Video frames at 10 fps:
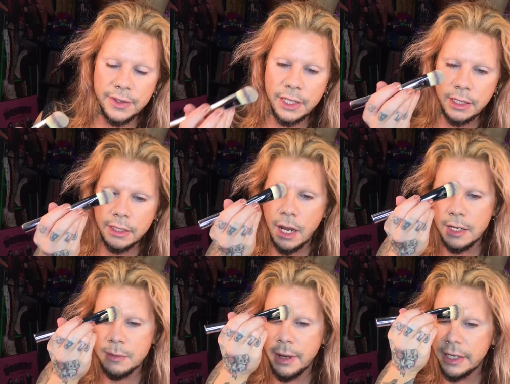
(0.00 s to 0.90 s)
The It
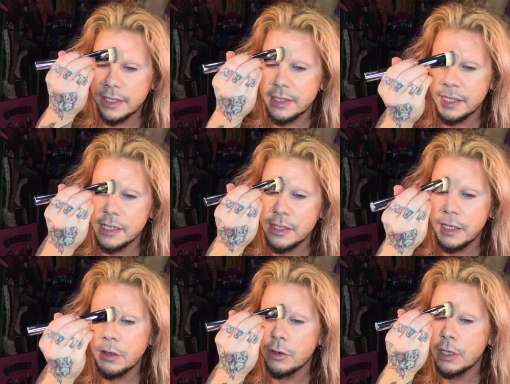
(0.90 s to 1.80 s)
Cosmetics
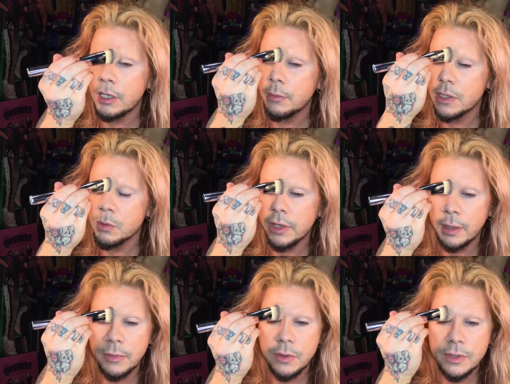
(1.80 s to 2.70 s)
CC cream is what
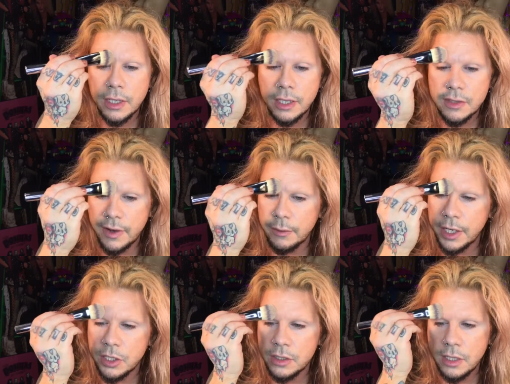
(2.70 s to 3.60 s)
I'm using as foundation